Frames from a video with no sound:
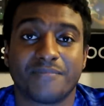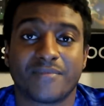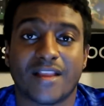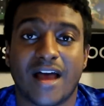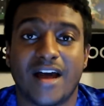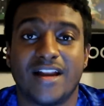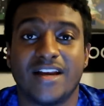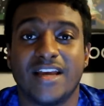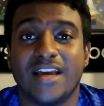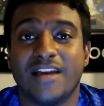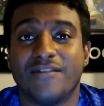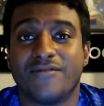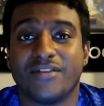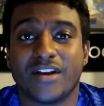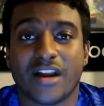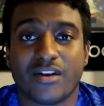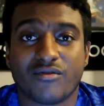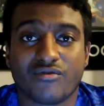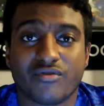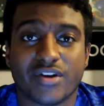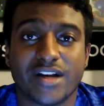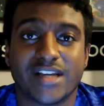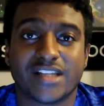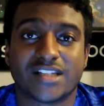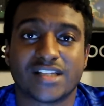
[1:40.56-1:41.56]
And even
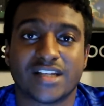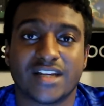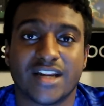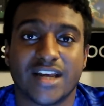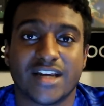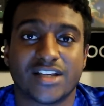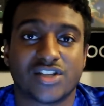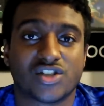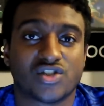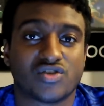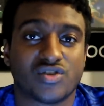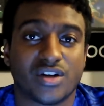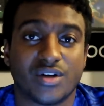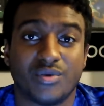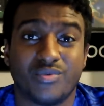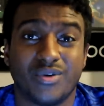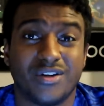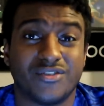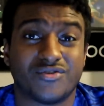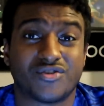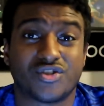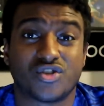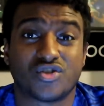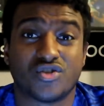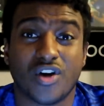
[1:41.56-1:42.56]
in recent history,
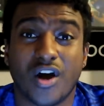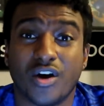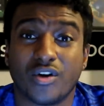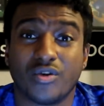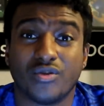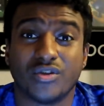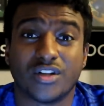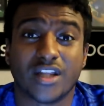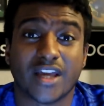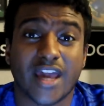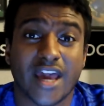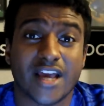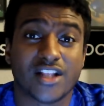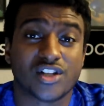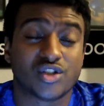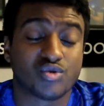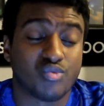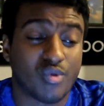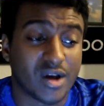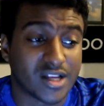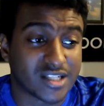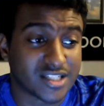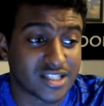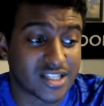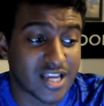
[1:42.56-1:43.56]
we've struggled against
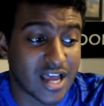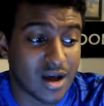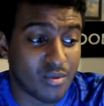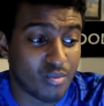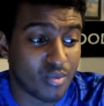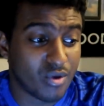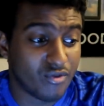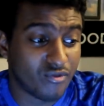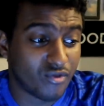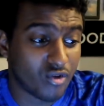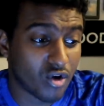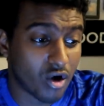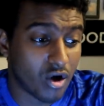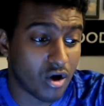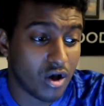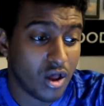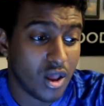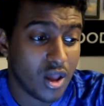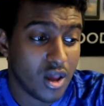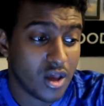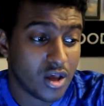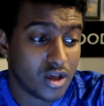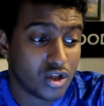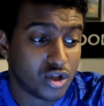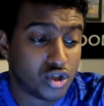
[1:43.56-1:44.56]
West Ham. We've got
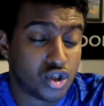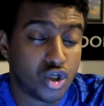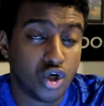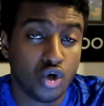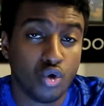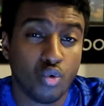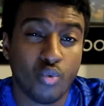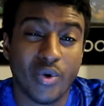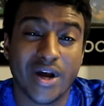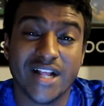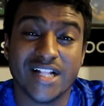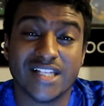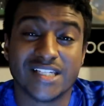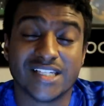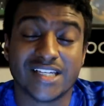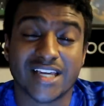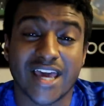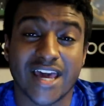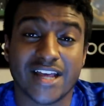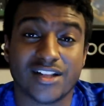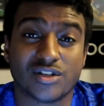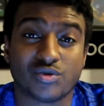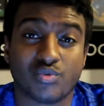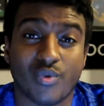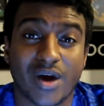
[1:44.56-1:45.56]
two wins
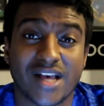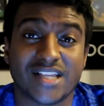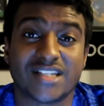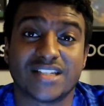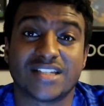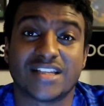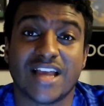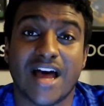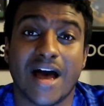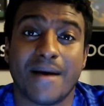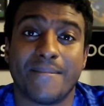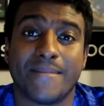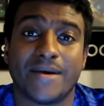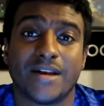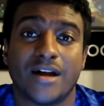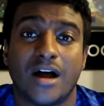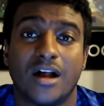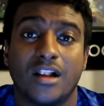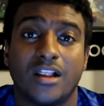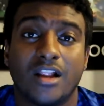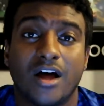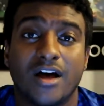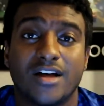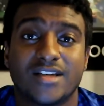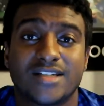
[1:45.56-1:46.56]
against West Ham in
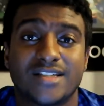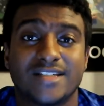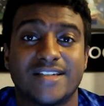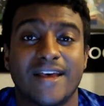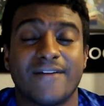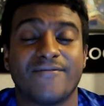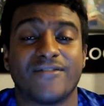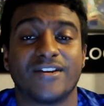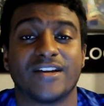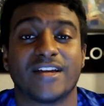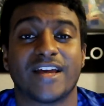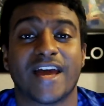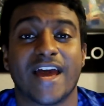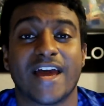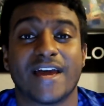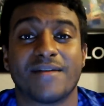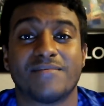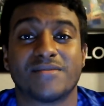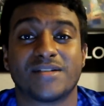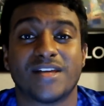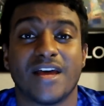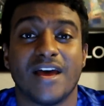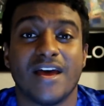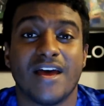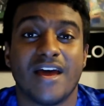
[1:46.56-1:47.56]
our last seven
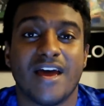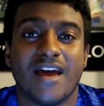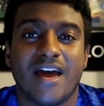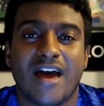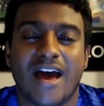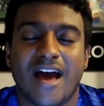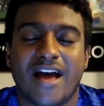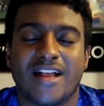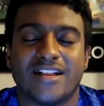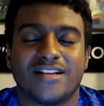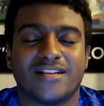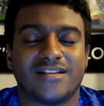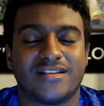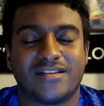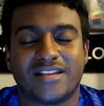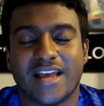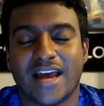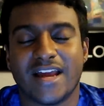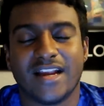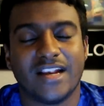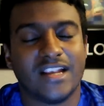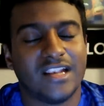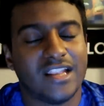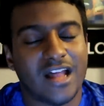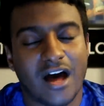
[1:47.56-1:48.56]
games. And
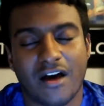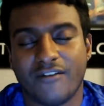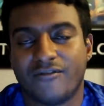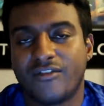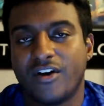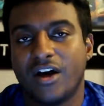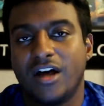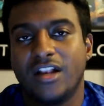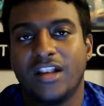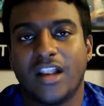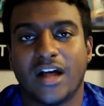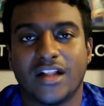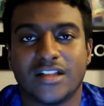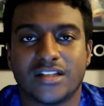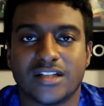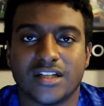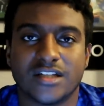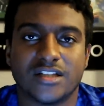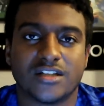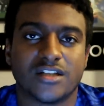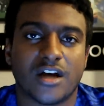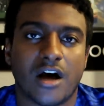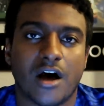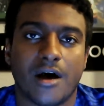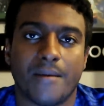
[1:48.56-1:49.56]
they love a
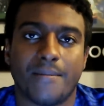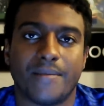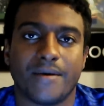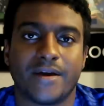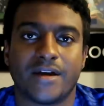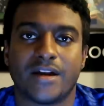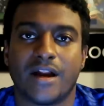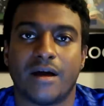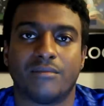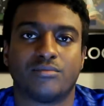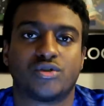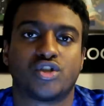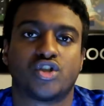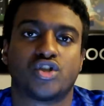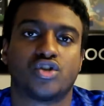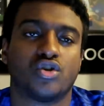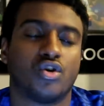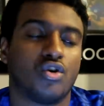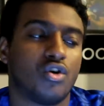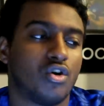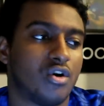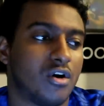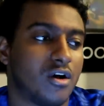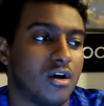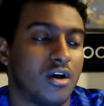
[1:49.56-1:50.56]
London derby, and I'm
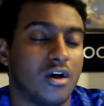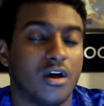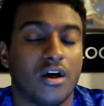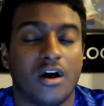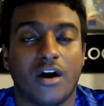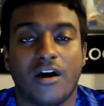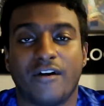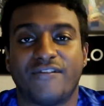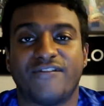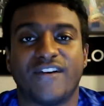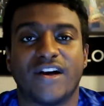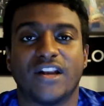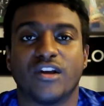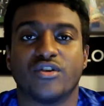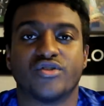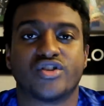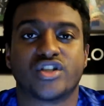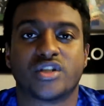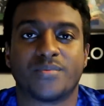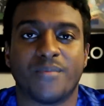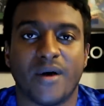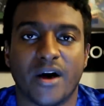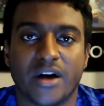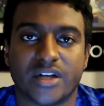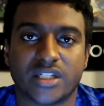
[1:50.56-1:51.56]
sure our fellow
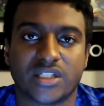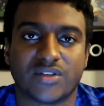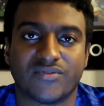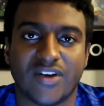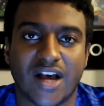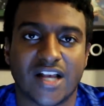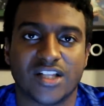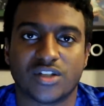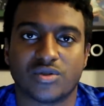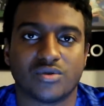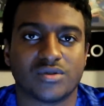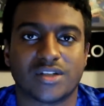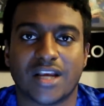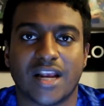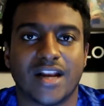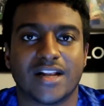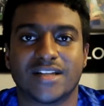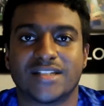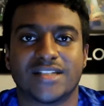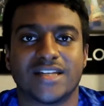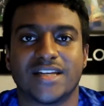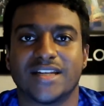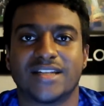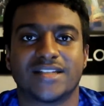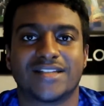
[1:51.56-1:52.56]
Spurs fans will tell
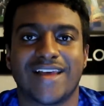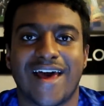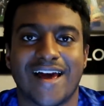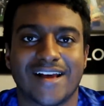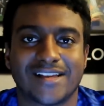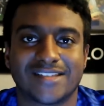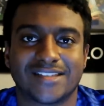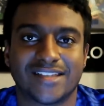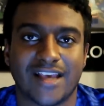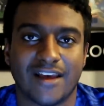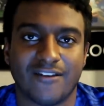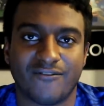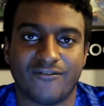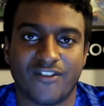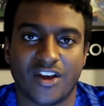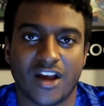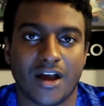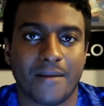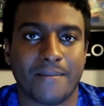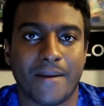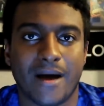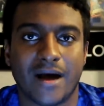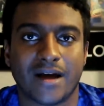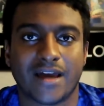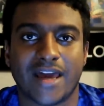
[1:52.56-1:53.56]
us the exact same
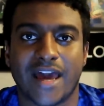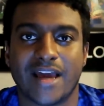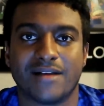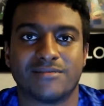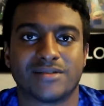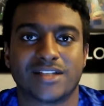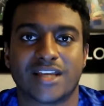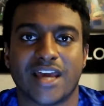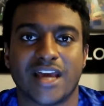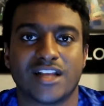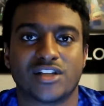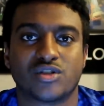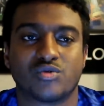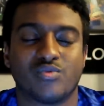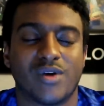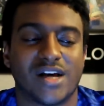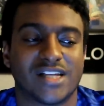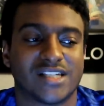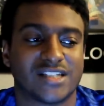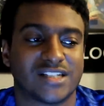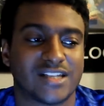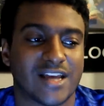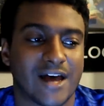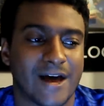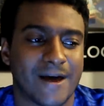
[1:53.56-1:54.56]
thing about games against
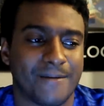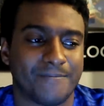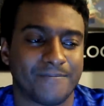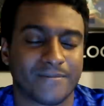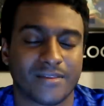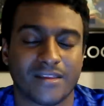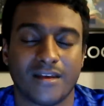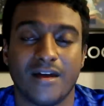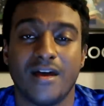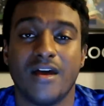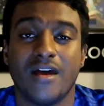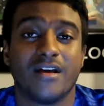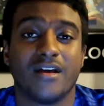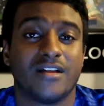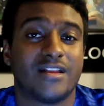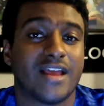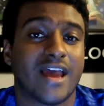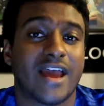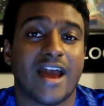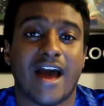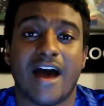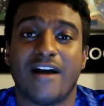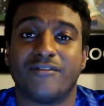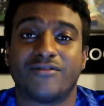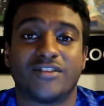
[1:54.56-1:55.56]
West Ham.
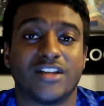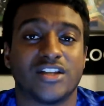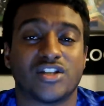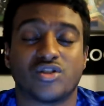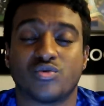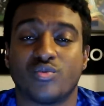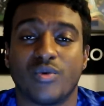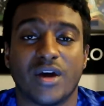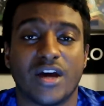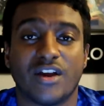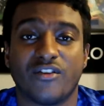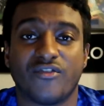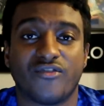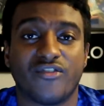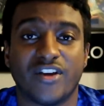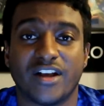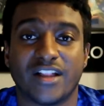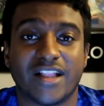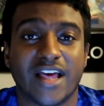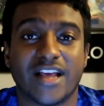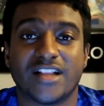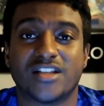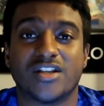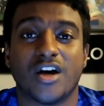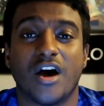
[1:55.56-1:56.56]
They have this weird
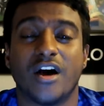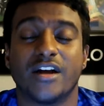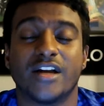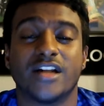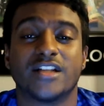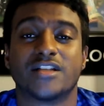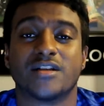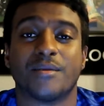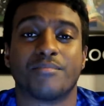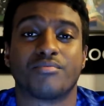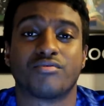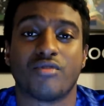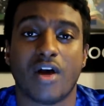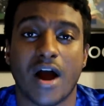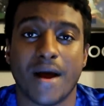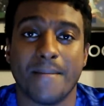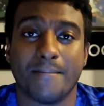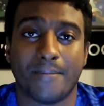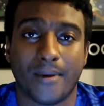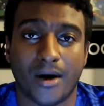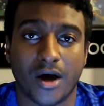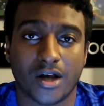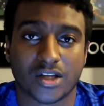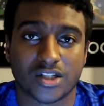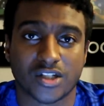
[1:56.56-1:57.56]
thing, they turn into
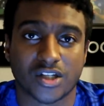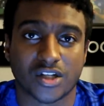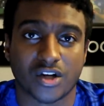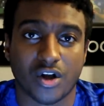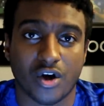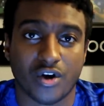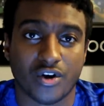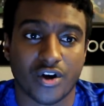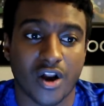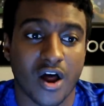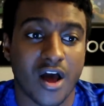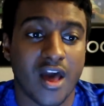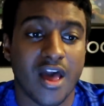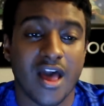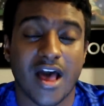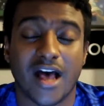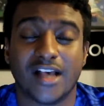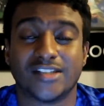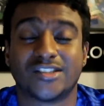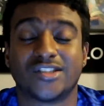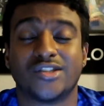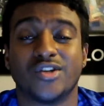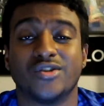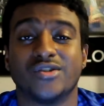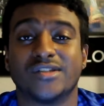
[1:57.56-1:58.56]
prime Barcelona
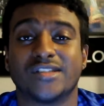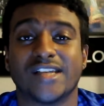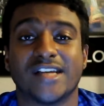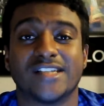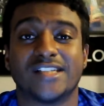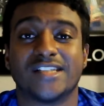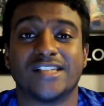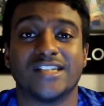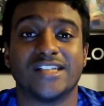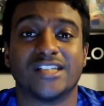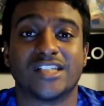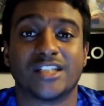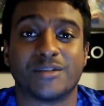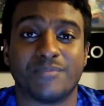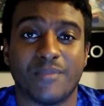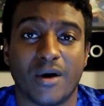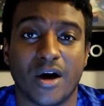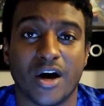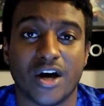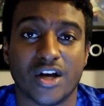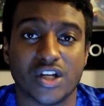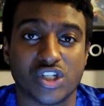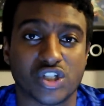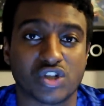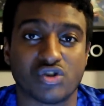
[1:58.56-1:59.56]
as soon as they see
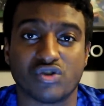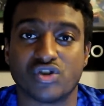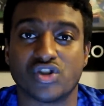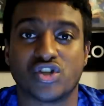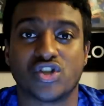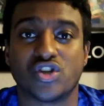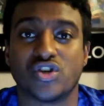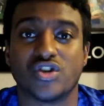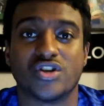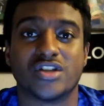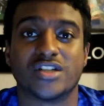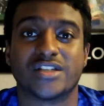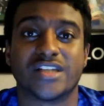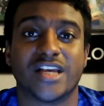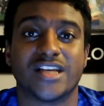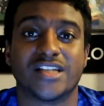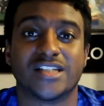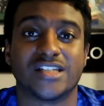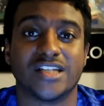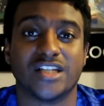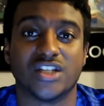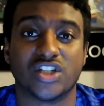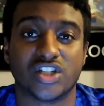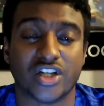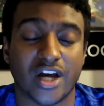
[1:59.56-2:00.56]
Spurs or as soon as they
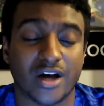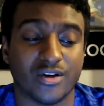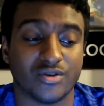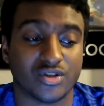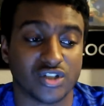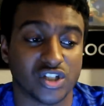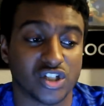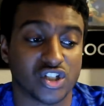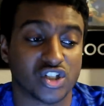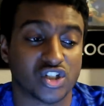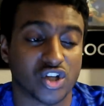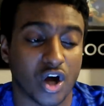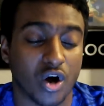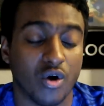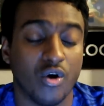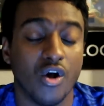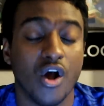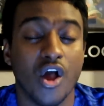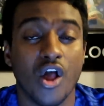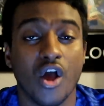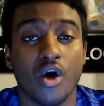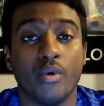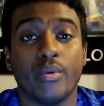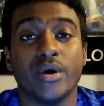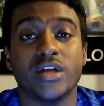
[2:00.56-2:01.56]
see Chelsea. So
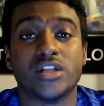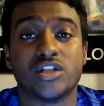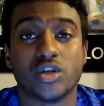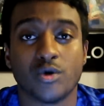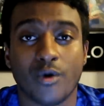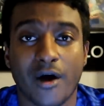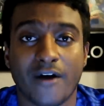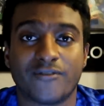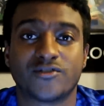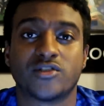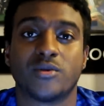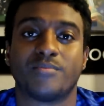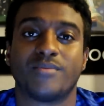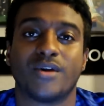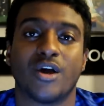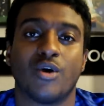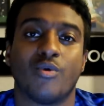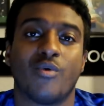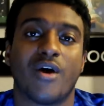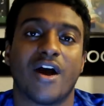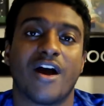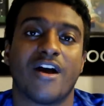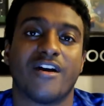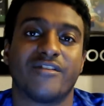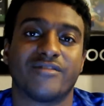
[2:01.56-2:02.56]
we do have to be
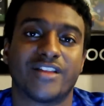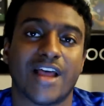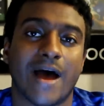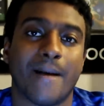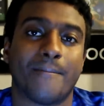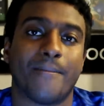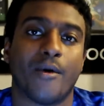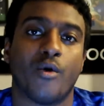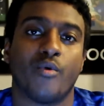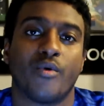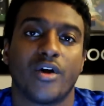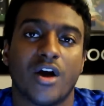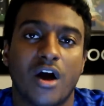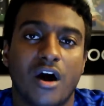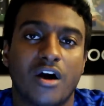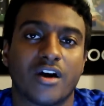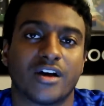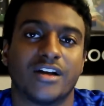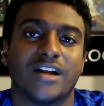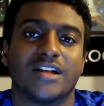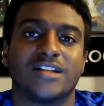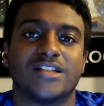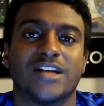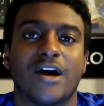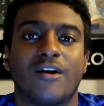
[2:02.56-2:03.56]
aware of that, but we are
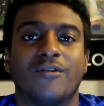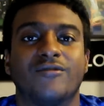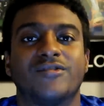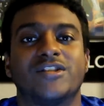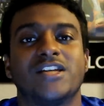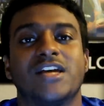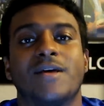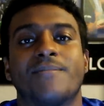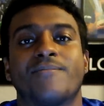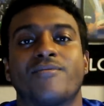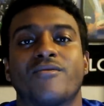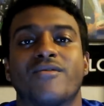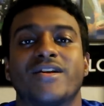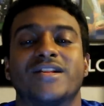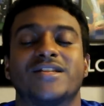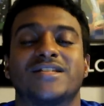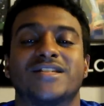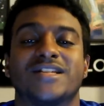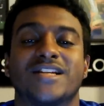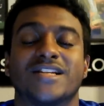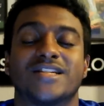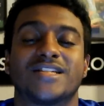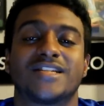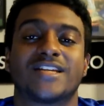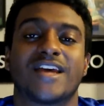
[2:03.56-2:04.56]
going to delve deeper
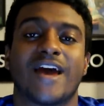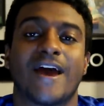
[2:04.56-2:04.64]
into this